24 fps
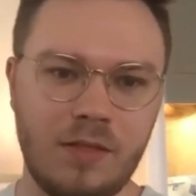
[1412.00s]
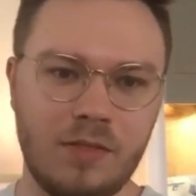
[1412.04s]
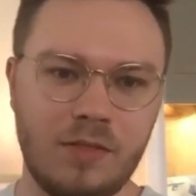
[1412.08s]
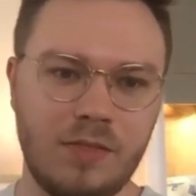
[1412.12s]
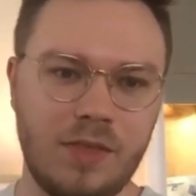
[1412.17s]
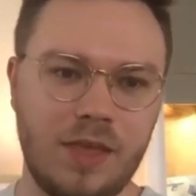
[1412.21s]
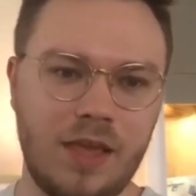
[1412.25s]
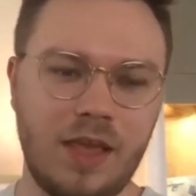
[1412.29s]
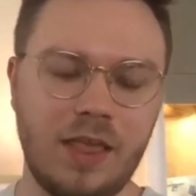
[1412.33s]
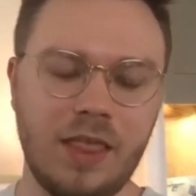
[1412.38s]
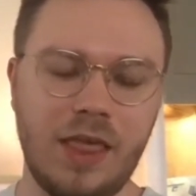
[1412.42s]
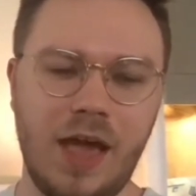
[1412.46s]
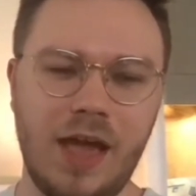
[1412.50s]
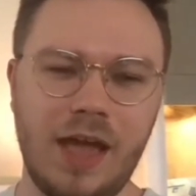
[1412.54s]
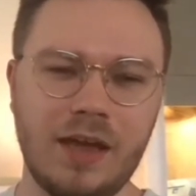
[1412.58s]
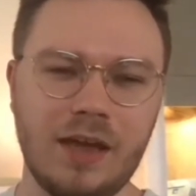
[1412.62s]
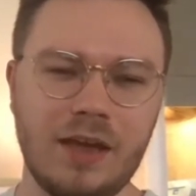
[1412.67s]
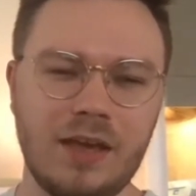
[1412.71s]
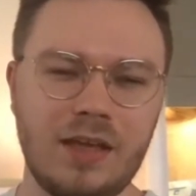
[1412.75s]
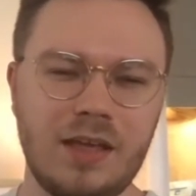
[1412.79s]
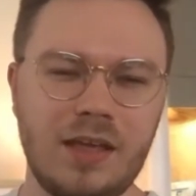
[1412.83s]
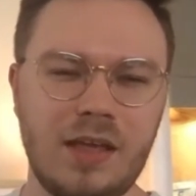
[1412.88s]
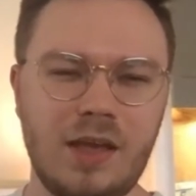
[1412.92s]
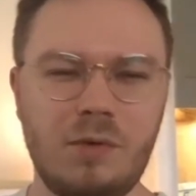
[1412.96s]
he like
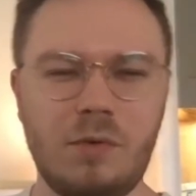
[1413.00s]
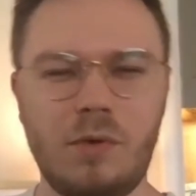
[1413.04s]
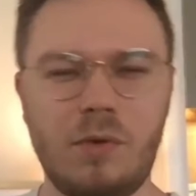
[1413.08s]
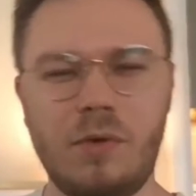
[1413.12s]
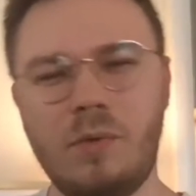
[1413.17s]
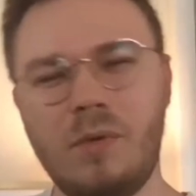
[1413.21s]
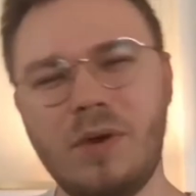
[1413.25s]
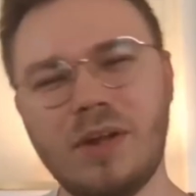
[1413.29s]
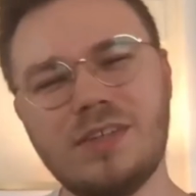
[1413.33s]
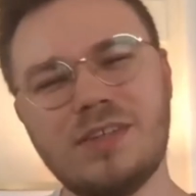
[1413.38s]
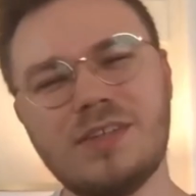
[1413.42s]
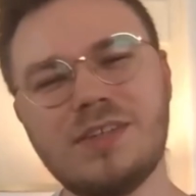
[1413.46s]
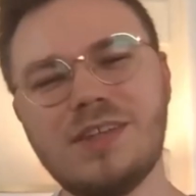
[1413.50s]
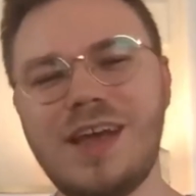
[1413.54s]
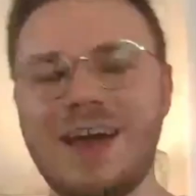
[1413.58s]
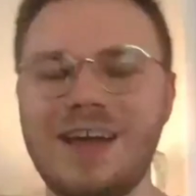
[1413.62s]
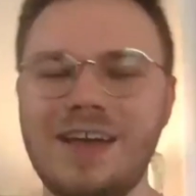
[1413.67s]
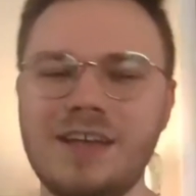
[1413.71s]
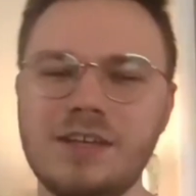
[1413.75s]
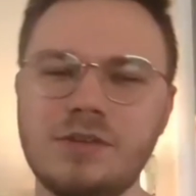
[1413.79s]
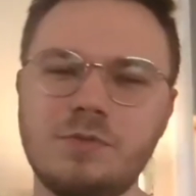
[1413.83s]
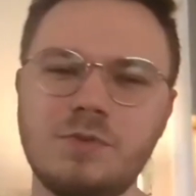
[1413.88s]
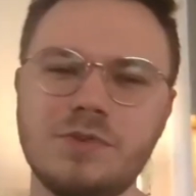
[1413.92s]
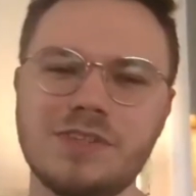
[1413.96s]
well, what's I
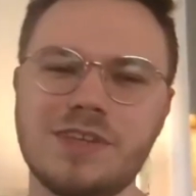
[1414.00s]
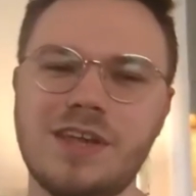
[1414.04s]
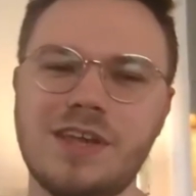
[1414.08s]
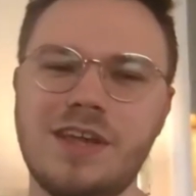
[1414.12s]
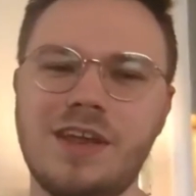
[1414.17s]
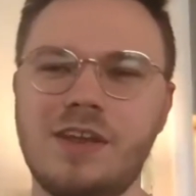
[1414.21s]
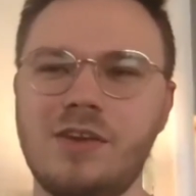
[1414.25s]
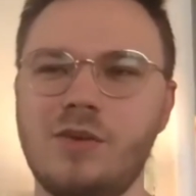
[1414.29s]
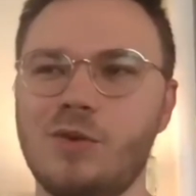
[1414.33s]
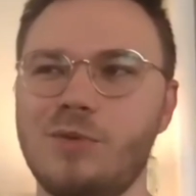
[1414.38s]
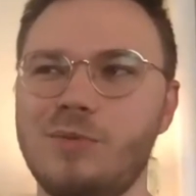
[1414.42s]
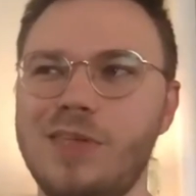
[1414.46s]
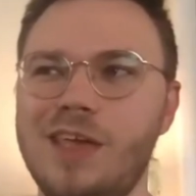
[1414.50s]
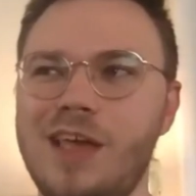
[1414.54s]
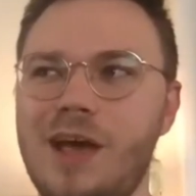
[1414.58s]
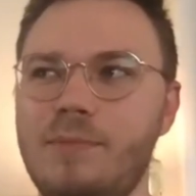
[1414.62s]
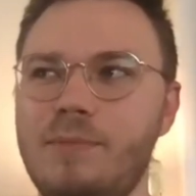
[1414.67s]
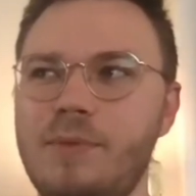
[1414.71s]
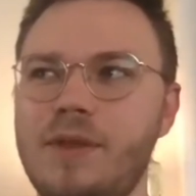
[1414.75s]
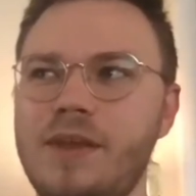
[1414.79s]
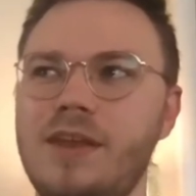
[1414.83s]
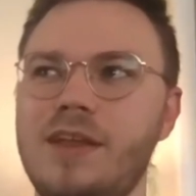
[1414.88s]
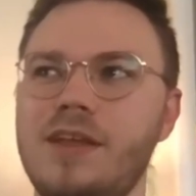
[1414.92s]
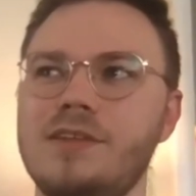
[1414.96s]
guess what's kind of normally
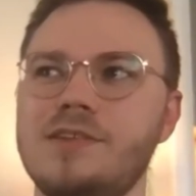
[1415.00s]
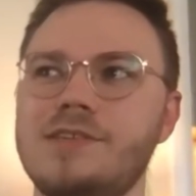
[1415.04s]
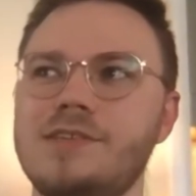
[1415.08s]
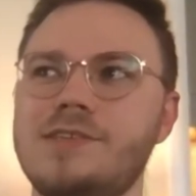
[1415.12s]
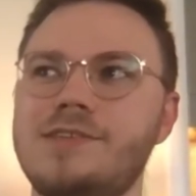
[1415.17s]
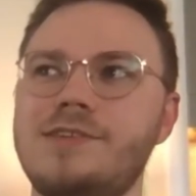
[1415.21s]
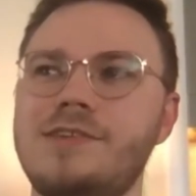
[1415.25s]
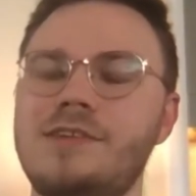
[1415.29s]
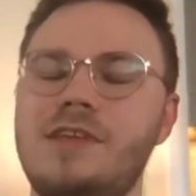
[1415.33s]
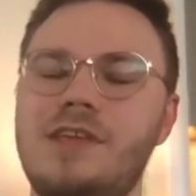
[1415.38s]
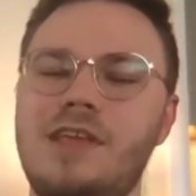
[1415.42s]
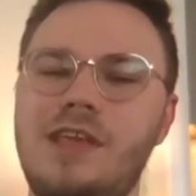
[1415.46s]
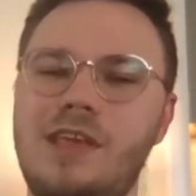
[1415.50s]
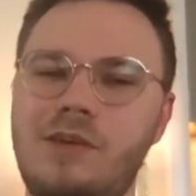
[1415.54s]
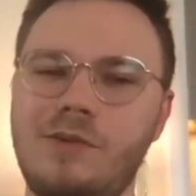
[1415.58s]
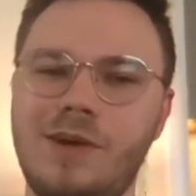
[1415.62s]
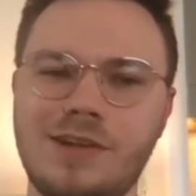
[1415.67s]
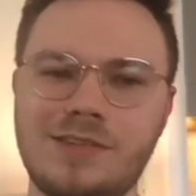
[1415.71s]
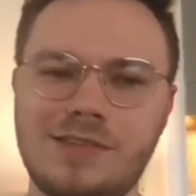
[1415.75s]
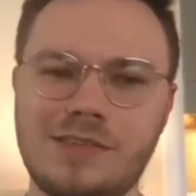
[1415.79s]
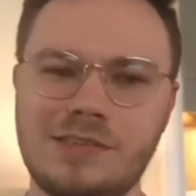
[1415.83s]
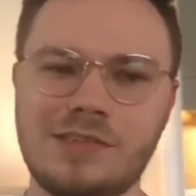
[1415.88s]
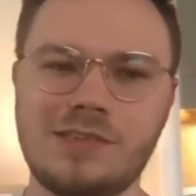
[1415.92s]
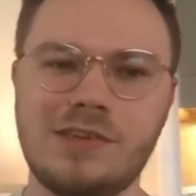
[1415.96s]
happened is he
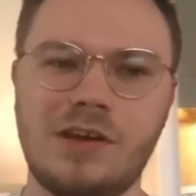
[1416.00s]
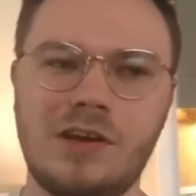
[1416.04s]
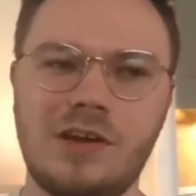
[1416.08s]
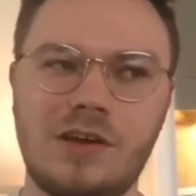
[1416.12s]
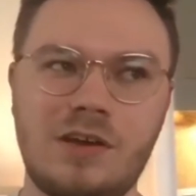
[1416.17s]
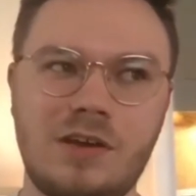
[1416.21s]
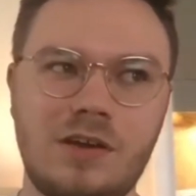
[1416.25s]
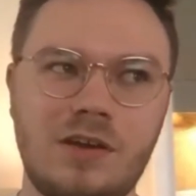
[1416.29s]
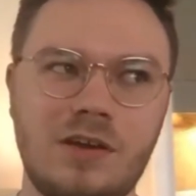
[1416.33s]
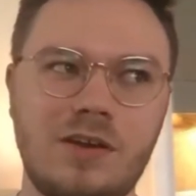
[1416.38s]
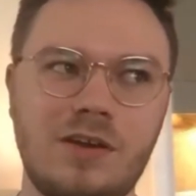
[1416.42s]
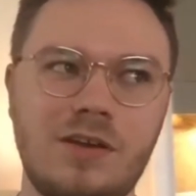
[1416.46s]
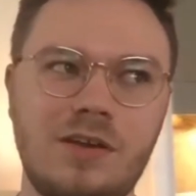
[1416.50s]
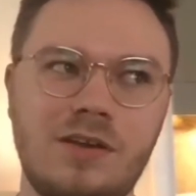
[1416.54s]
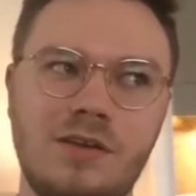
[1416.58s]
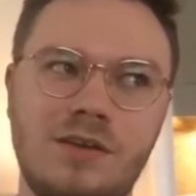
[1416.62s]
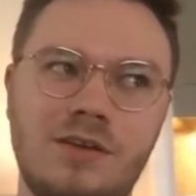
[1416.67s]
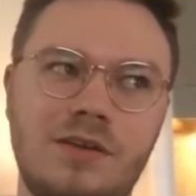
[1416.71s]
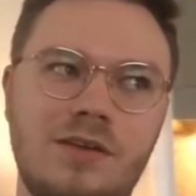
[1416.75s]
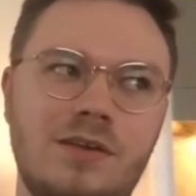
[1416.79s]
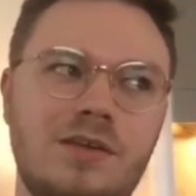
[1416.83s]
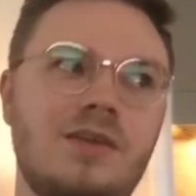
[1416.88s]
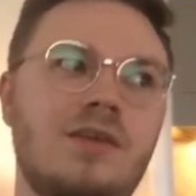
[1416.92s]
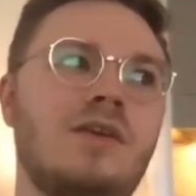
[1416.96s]
writes a song
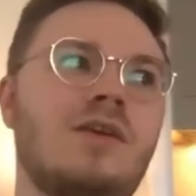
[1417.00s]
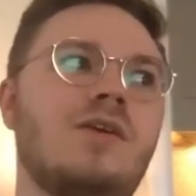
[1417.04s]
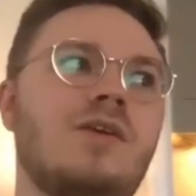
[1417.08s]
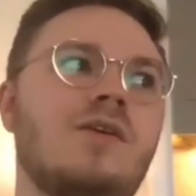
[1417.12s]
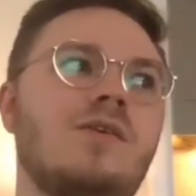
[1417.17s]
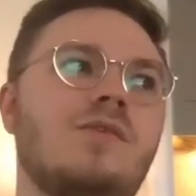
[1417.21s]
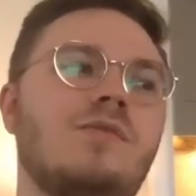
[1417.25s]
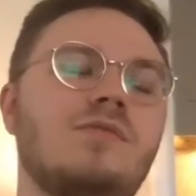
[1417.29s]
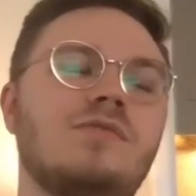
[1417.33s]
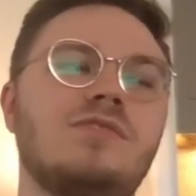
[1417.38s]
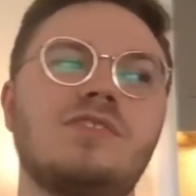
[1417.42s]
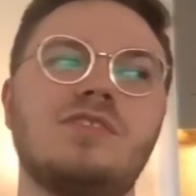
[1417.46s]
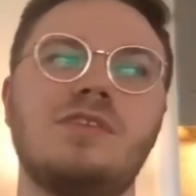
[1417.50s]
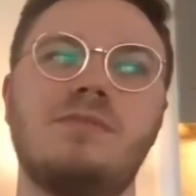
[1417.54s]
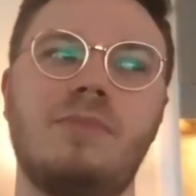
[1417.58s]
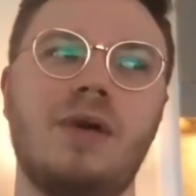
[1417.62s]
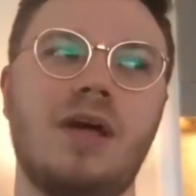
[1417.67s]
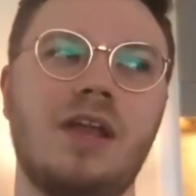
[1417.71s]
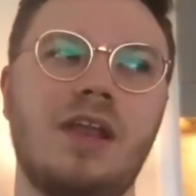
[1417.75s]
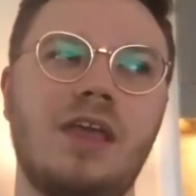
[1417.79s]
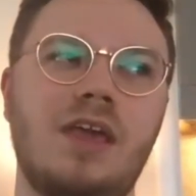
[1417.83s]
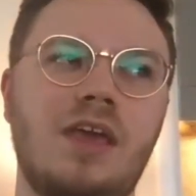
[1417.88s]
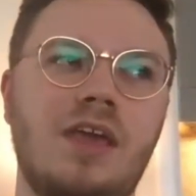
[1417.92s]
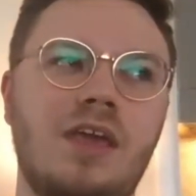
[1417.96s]
with
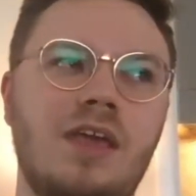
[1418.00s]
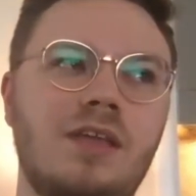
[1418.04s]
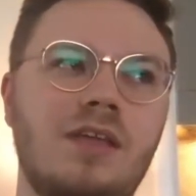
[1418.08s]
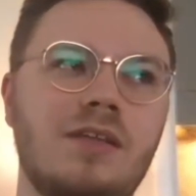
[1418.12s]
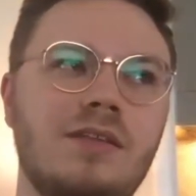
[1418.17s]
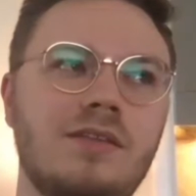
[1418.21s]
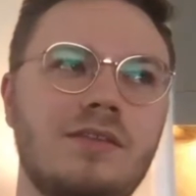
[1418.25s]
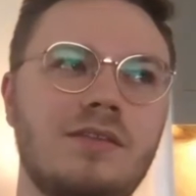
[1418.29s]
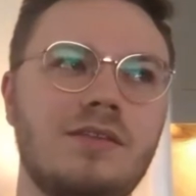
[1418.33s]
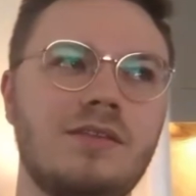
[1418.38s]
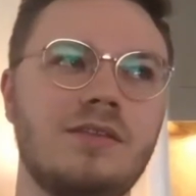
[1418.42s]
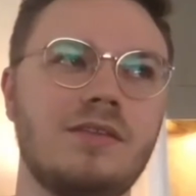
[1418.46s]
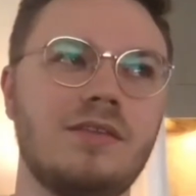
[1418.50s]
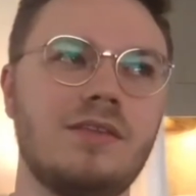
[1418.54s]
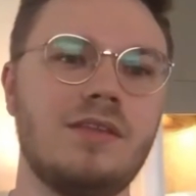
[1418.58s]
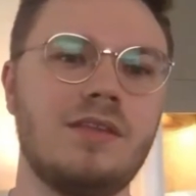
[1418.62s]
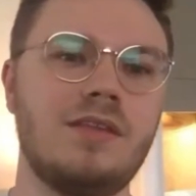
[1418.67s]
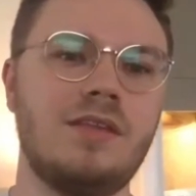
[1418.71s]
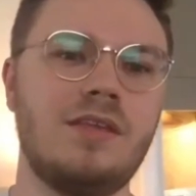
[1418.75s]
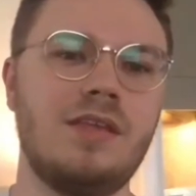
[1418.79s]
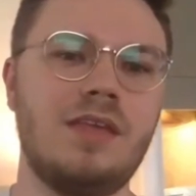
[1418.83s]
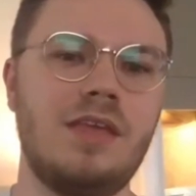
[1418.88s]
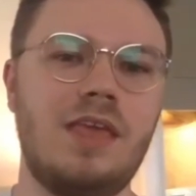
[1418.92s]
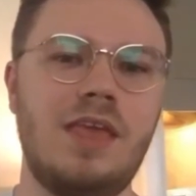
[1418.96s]
somebody,
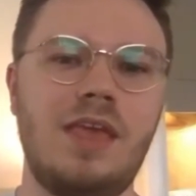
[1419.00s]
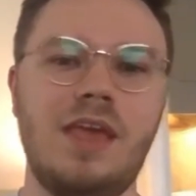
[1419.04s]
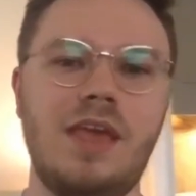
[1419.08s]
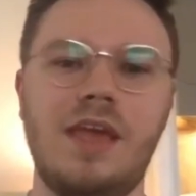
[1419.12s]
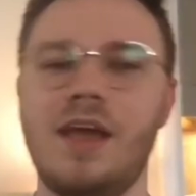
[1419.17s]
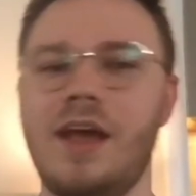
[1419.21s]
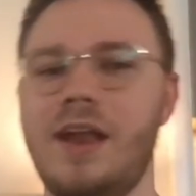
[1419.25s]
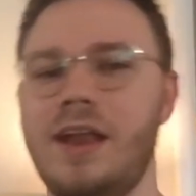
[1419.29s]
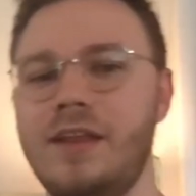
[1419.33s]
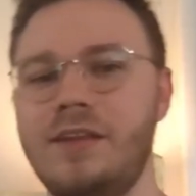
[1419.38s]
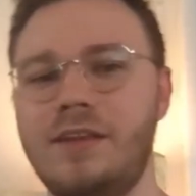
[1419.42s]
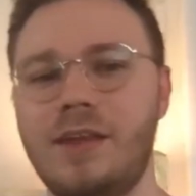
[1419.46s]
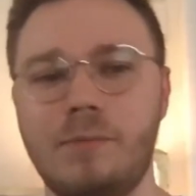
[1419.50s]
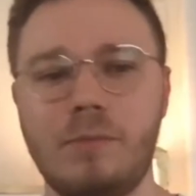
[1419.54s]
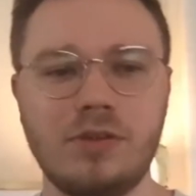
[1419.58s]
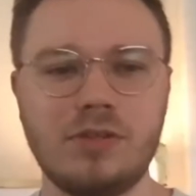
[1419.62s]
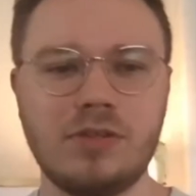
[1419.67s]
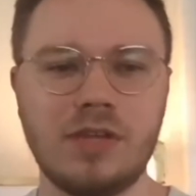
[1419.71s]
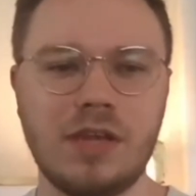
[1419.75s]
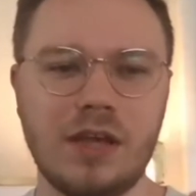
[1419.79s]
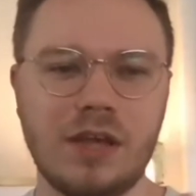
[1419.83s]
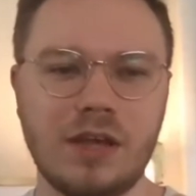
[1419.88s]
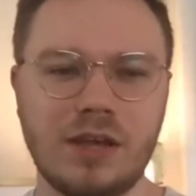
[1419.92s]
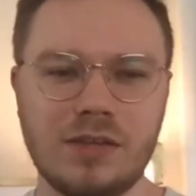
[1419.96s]
he kind of demos
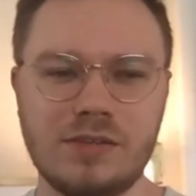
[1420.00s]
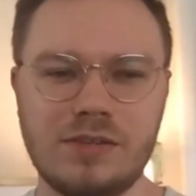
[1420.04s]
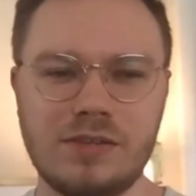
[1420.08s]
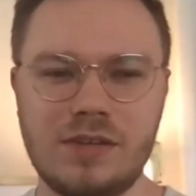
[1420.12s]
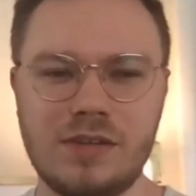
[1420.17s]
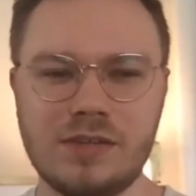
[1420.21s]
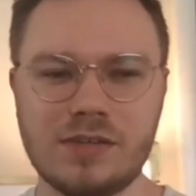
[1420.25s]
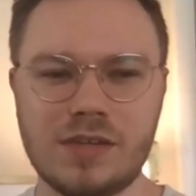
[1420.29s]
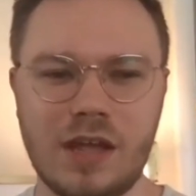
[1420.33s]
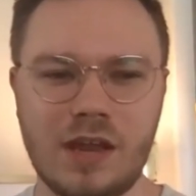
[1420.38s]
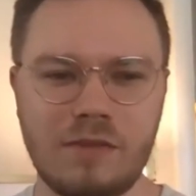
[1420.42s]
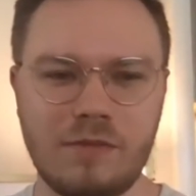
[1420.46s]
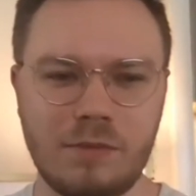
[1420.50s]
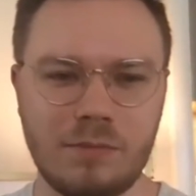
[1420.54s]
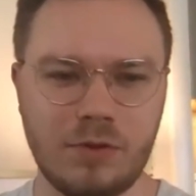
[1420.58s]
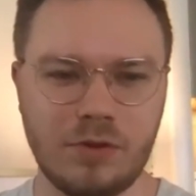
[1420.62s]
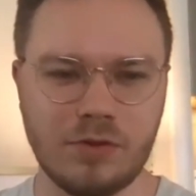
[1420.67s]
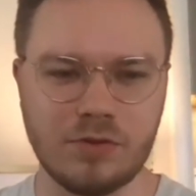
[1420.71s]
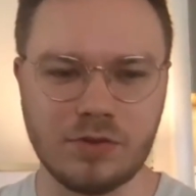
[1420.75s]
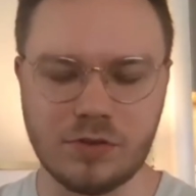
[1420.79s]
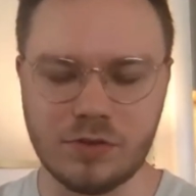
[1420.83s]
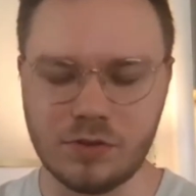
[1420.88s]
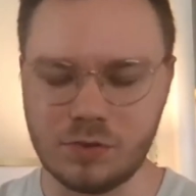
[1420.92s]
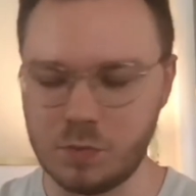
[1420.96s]
it because he's kind of a
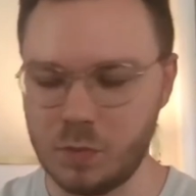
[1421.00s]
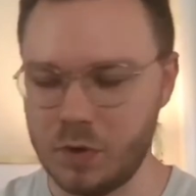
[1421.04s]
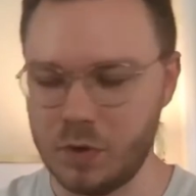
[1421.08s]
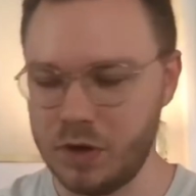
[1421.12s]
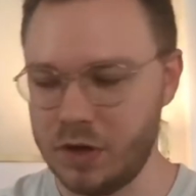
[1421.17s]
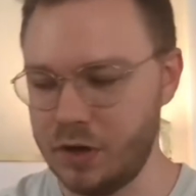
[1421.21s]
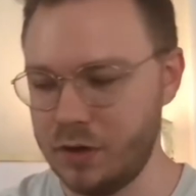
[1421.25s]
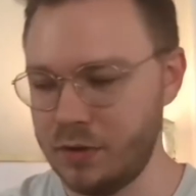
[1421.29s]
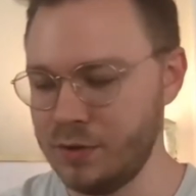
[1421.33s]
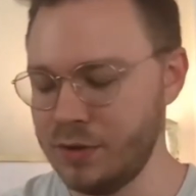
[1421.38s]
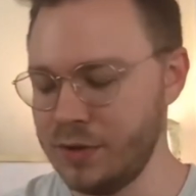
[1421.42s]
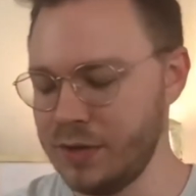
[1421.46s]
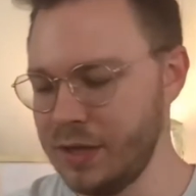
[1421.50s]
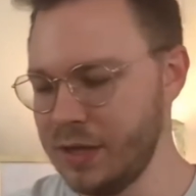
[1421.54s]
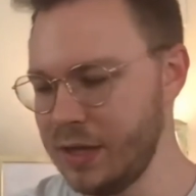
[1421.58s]
producer as well.